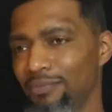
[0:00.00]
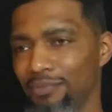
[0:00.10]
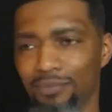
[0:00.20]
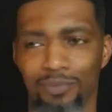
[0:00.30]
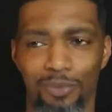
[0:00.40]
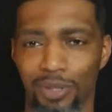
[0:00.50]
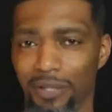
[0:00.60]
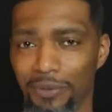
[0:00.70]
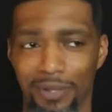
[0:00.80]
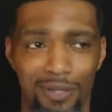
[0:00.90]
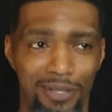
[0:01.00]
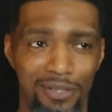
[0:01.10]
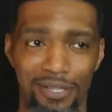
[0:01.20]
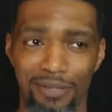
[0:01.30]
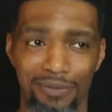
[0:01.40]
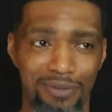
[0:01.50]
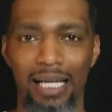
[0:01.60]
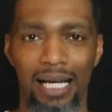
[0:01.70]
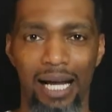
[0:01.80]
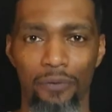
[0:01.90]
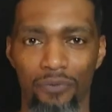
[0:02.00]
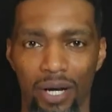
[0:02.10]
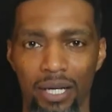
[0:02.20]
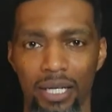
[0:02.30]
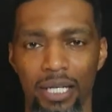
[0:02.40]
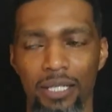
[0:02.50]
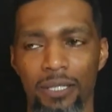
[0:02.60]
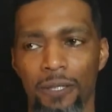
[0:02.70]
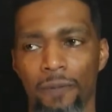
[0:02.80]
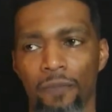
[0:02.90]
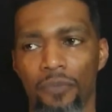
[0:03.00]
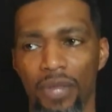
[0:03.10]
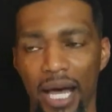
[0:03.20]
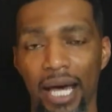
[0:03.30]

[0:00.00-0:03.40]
whatever you want to call yourself. I find that